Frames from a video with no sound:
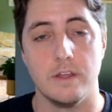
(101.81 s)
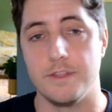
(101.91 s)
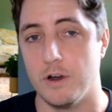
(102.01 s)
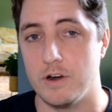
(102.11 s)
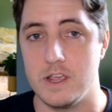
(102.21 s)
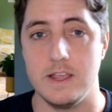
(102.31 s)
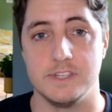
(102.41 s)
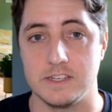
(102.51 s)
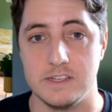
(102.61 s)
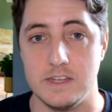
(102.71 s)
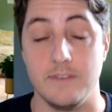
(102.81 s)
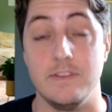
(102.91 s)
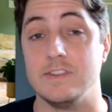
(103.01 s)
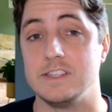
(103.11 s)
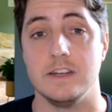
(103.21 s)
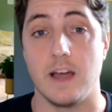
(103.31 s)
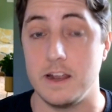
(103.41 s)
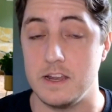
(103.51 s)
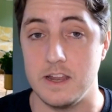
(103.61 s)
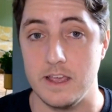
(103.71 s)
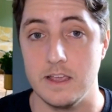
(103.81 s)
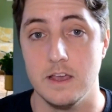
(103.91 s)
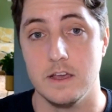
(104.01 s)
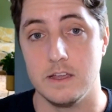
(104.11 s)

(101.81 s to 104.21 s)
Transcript: 30, 60, I've even seen 90-day